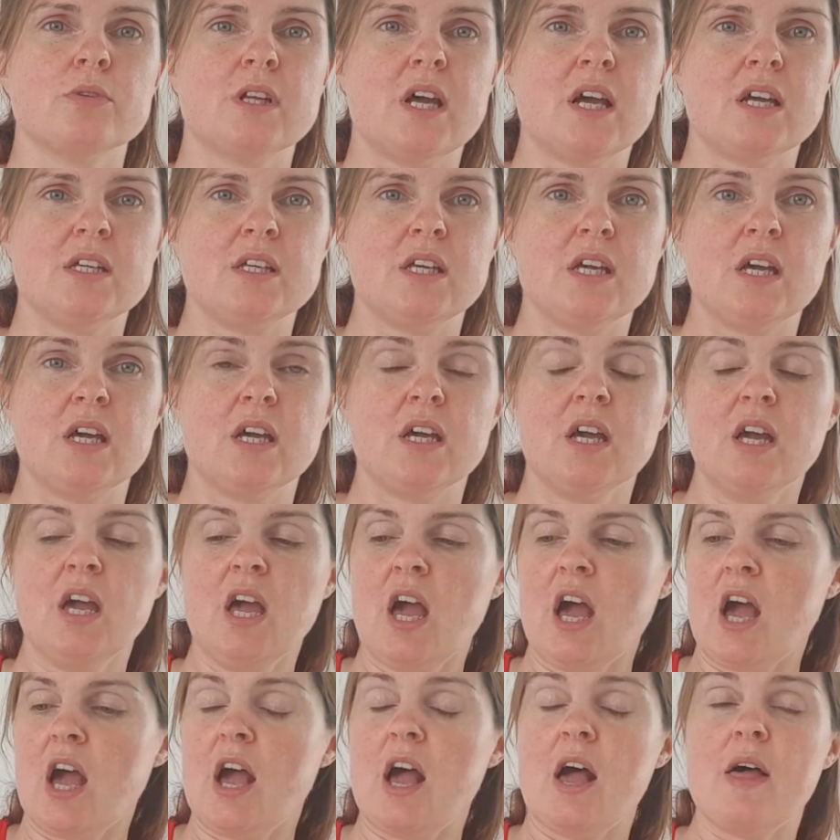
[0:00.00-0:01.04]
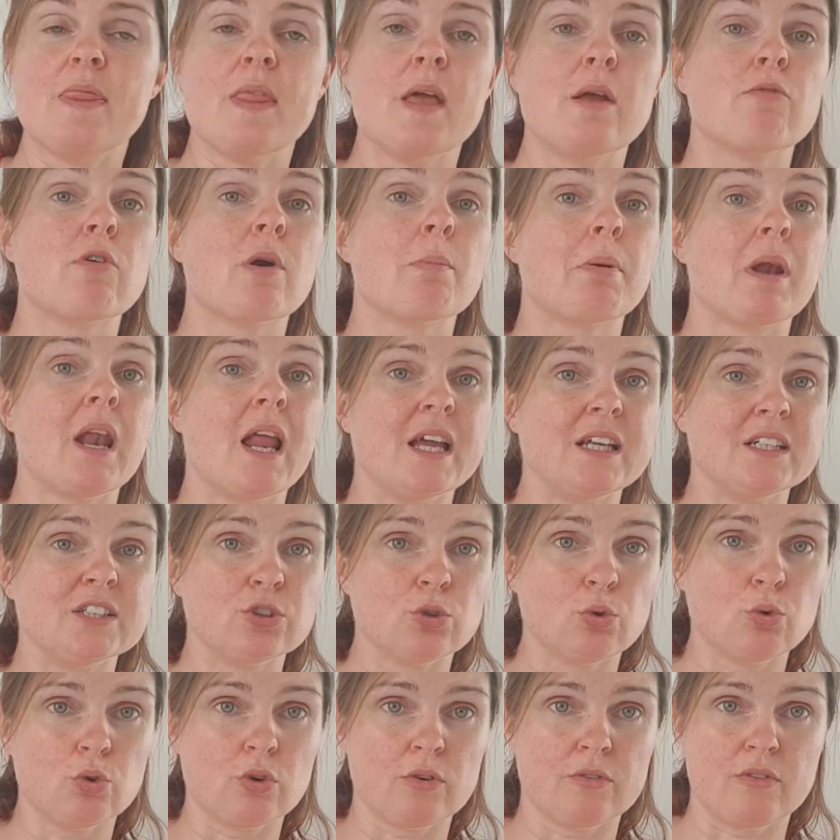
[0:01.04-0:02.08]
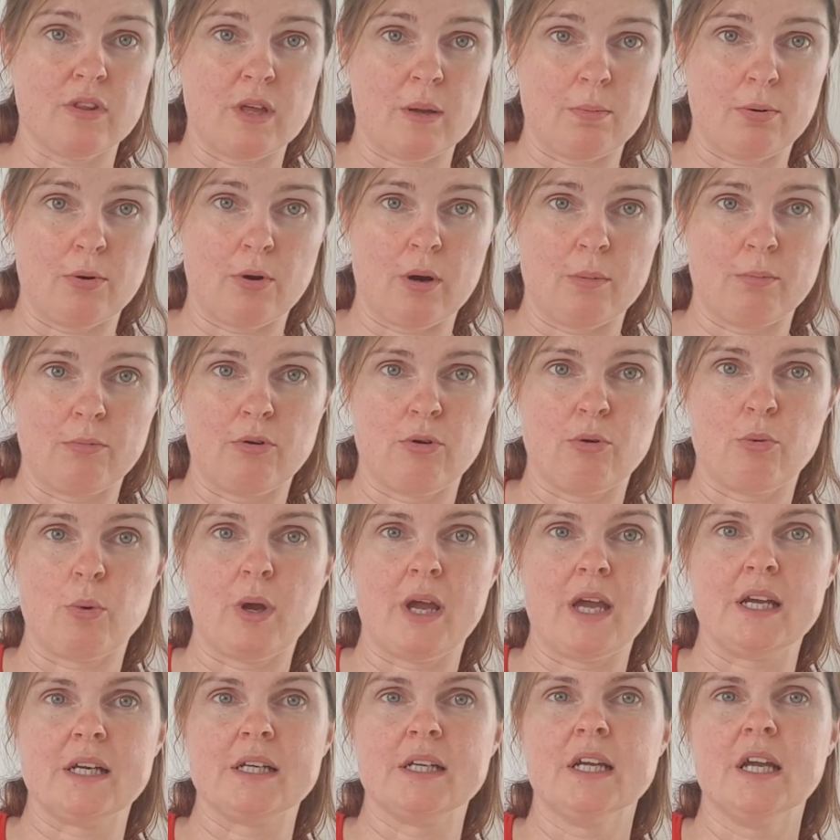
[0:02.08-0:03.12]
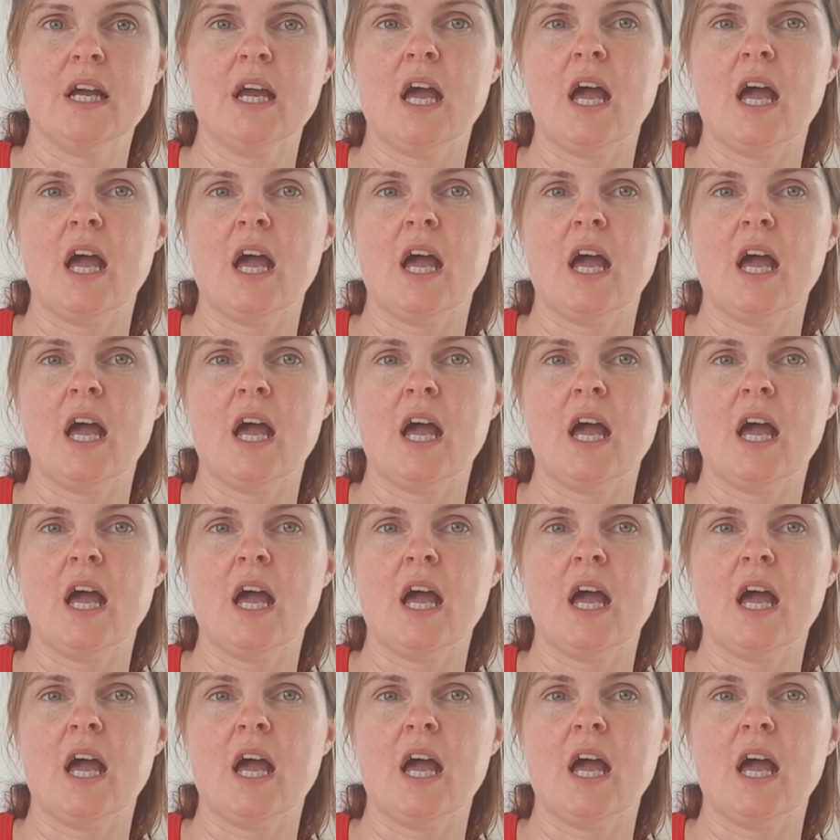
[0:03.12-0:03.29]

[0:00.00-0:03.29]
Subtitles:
that year, and they replace all of their primary wing,